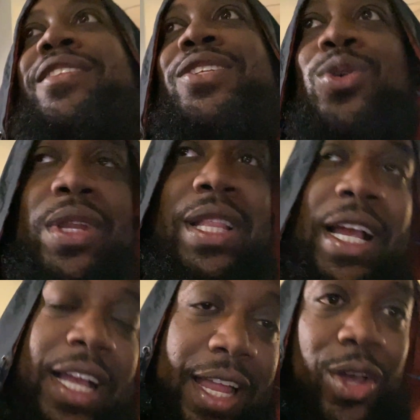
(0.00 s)
Doing it
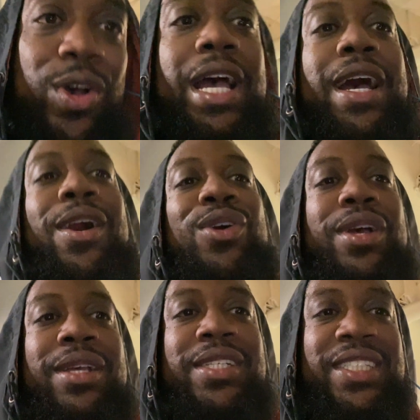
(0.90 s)
like I know how.
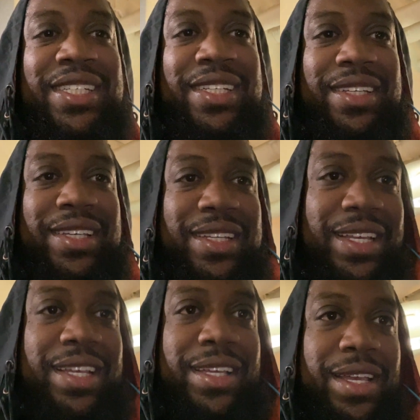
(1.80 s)
You dig?